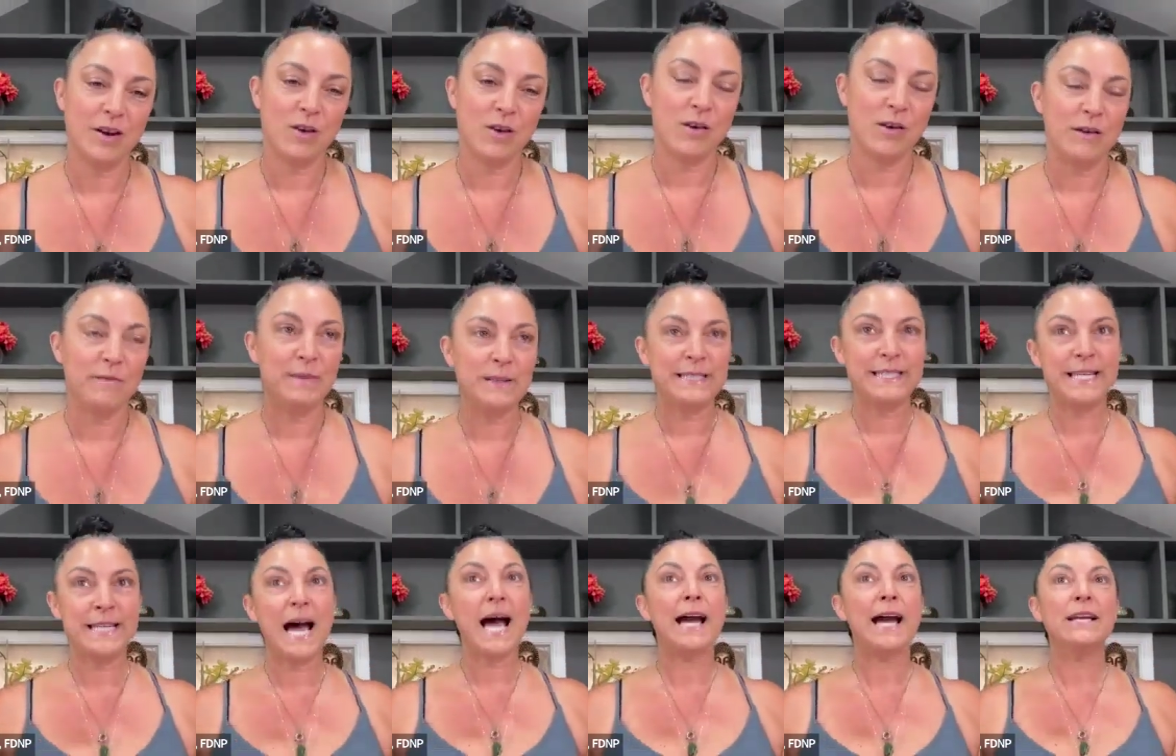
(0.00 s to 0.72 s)
I've
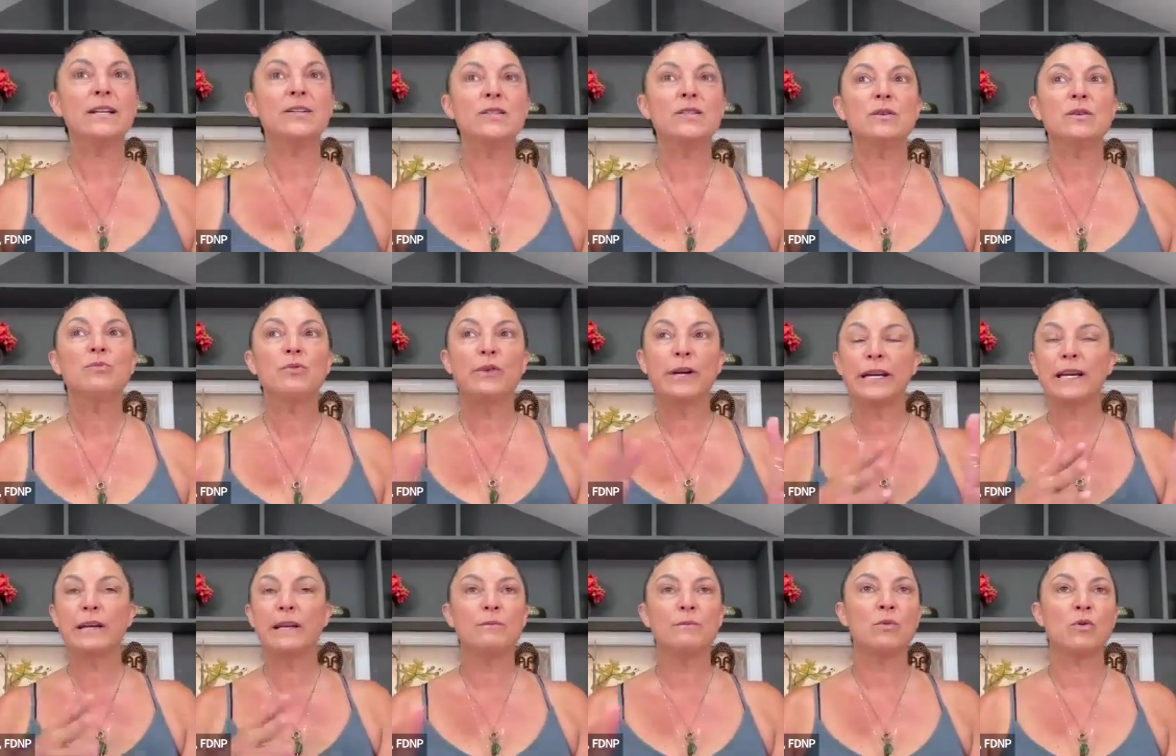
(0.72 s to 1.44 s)
been tied to
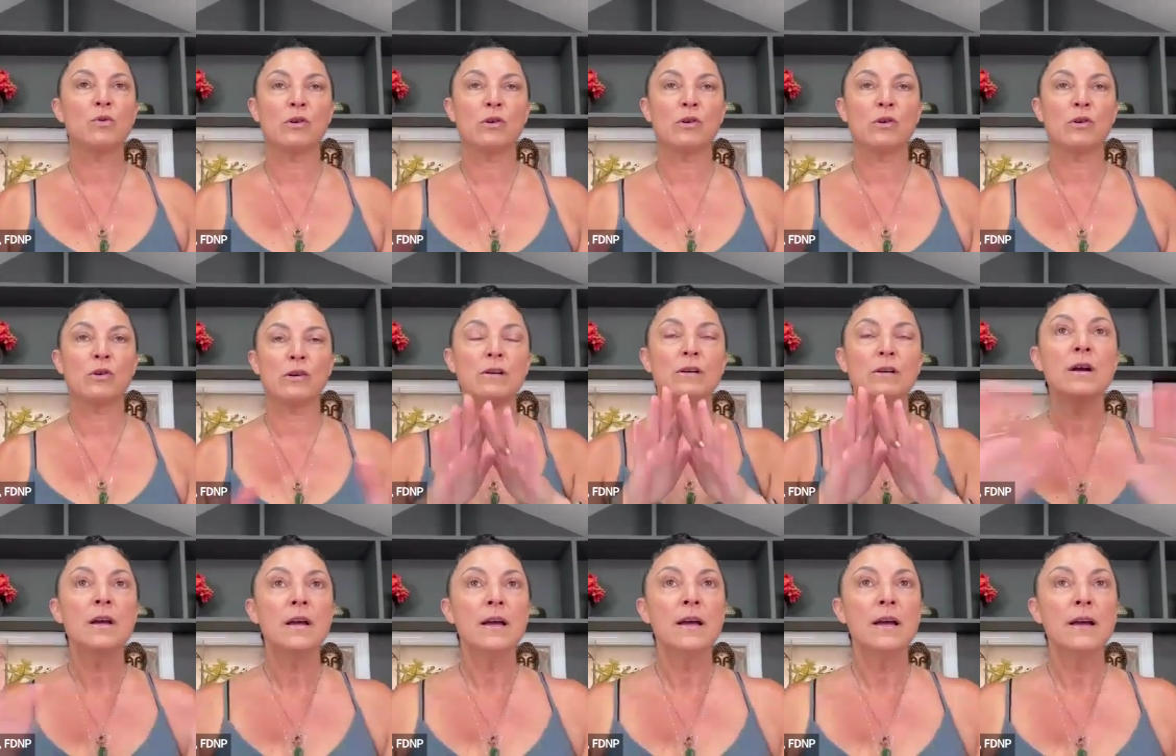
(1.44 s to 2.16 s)
brick and
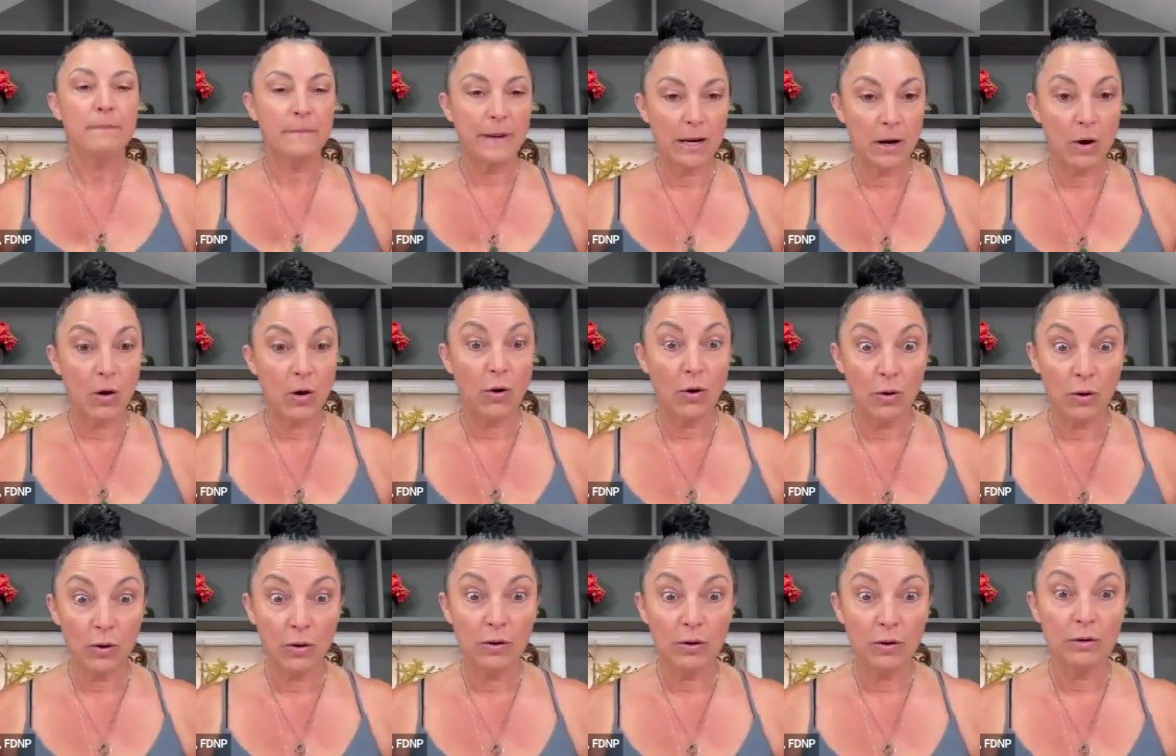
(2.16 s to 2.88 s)
mortar my
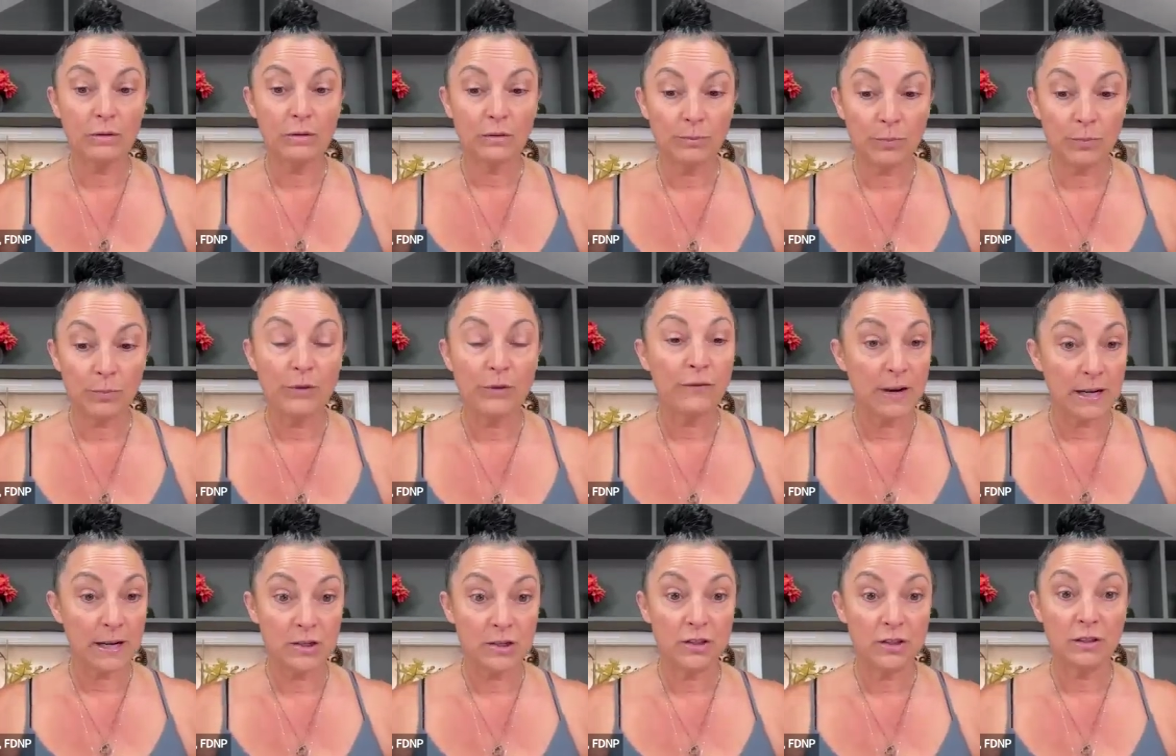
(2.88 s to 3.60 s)
whole
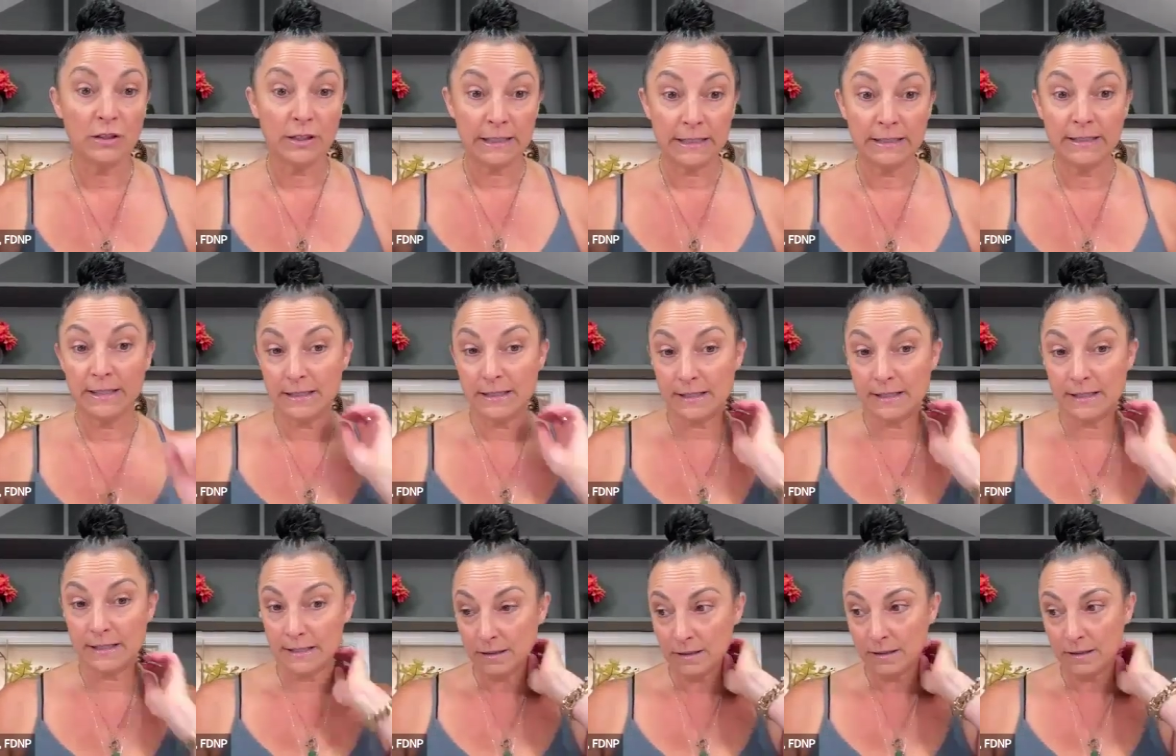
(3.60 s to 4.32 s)
professional
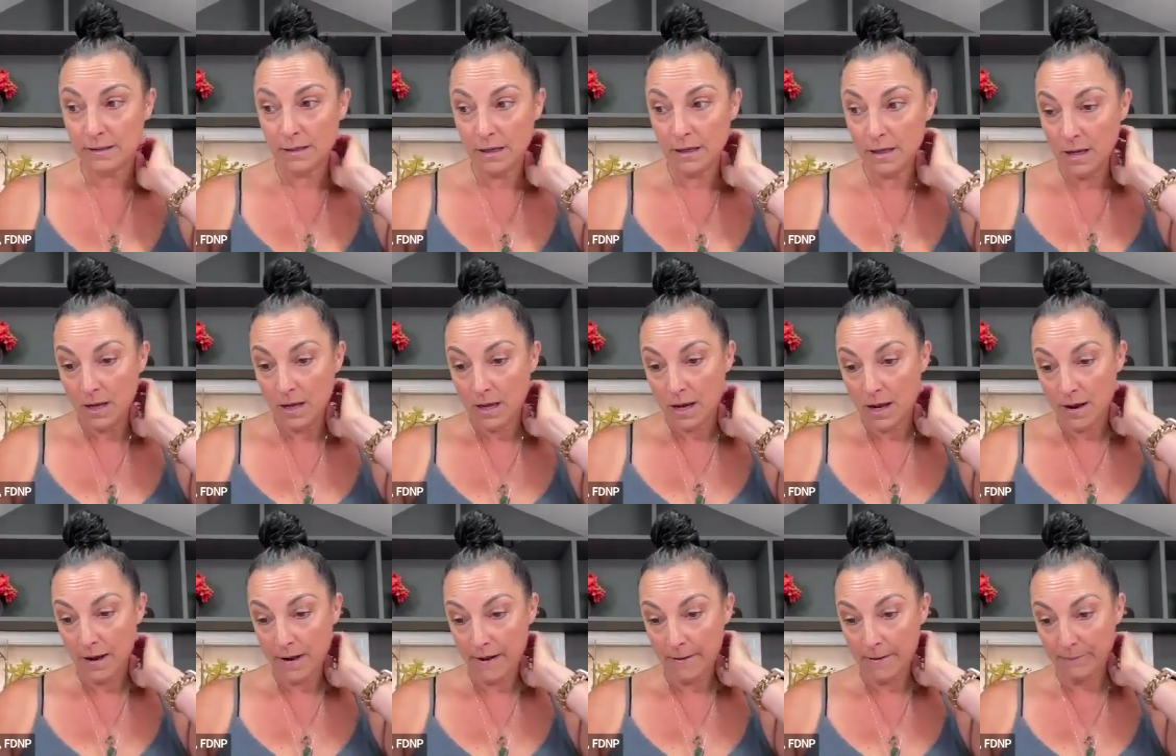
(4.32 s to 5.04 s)
existence.
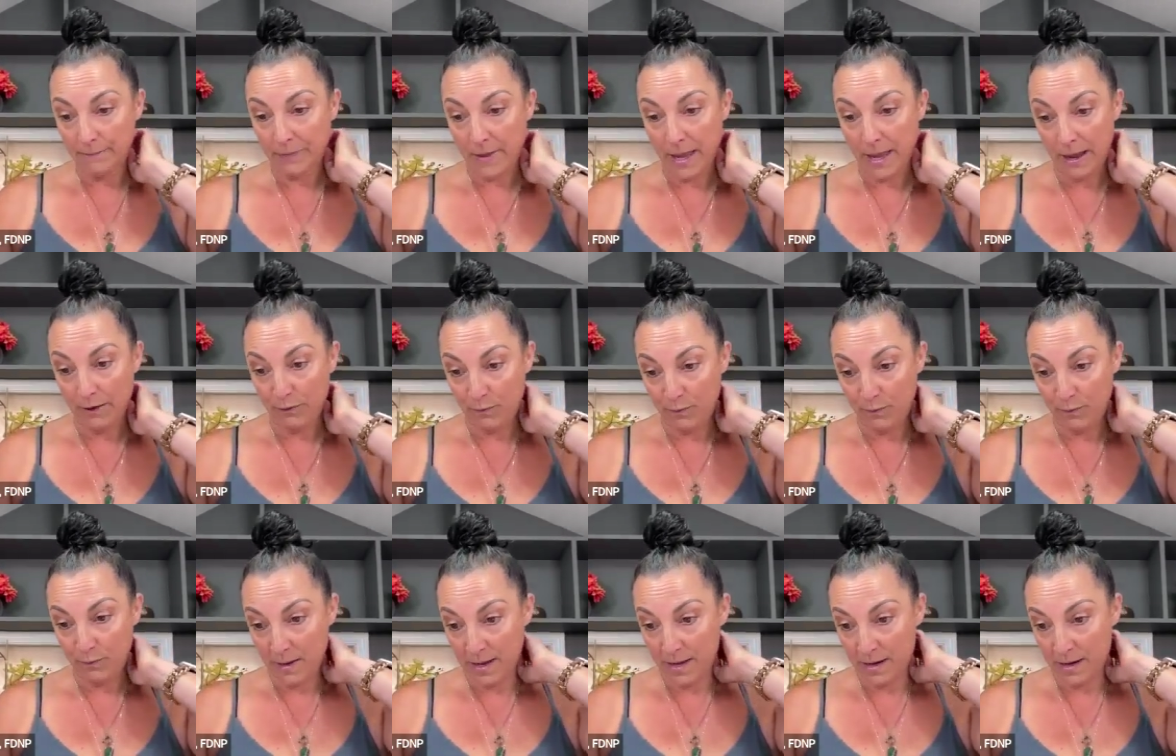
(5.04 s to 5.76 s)

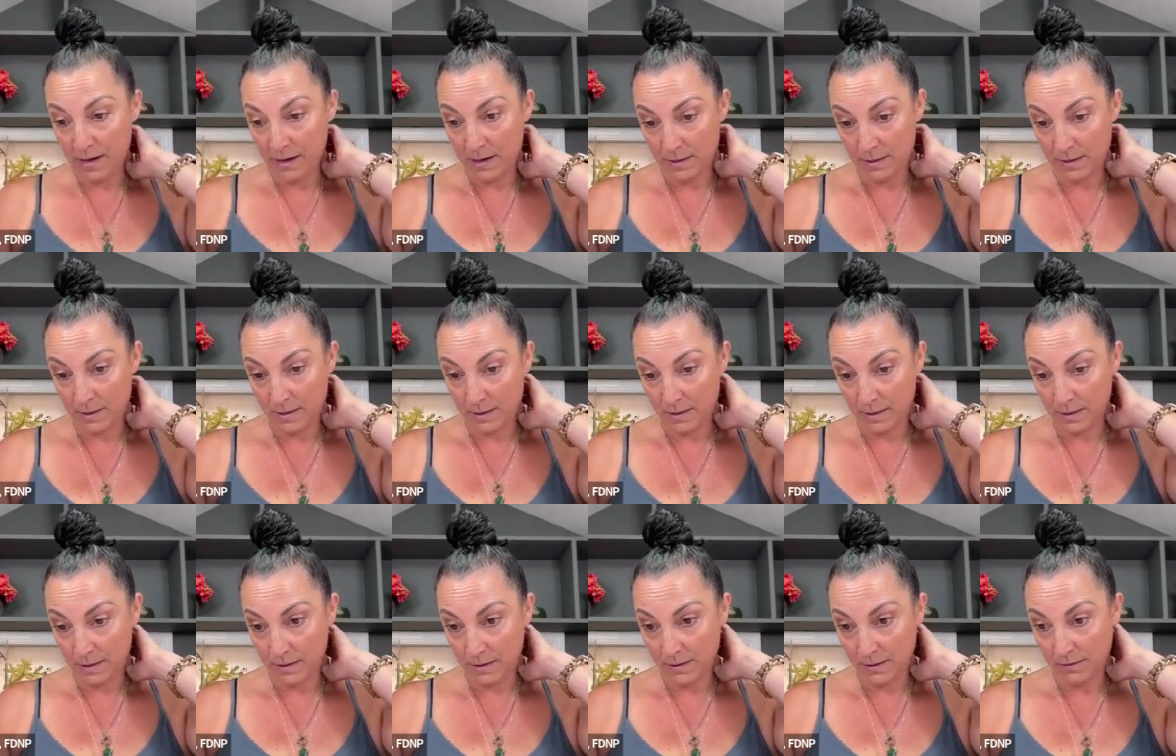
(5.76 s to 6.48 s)
I've
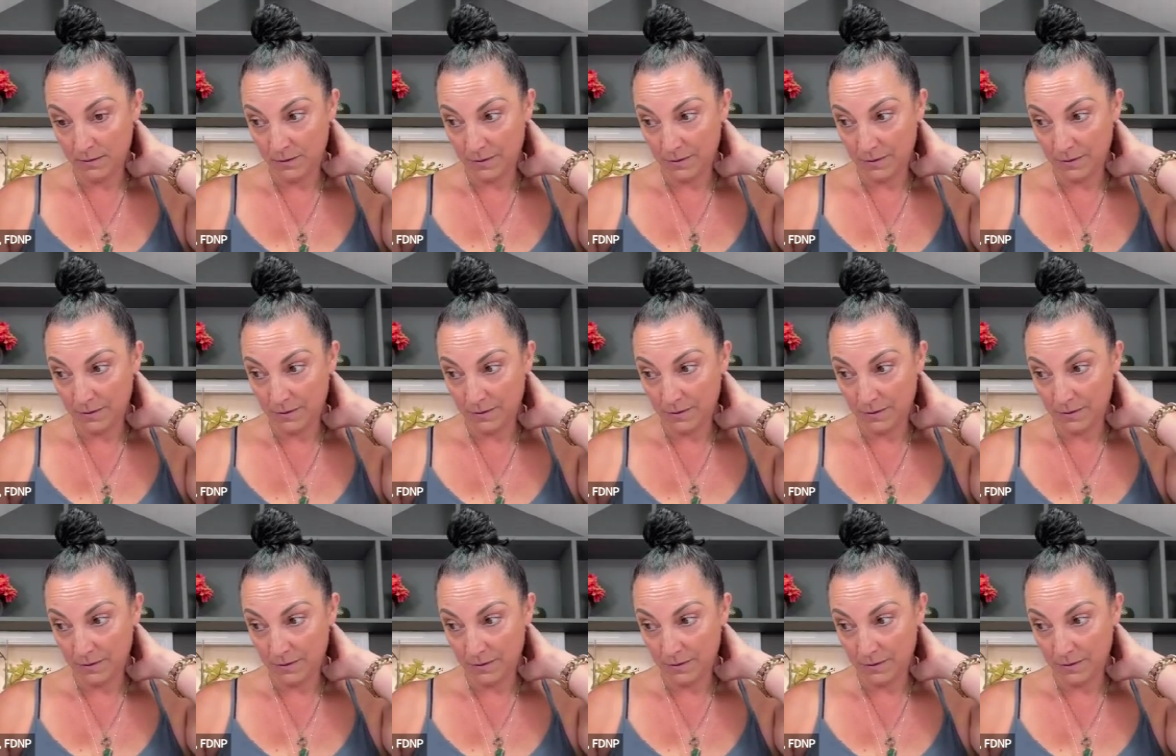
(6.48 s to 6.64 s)
been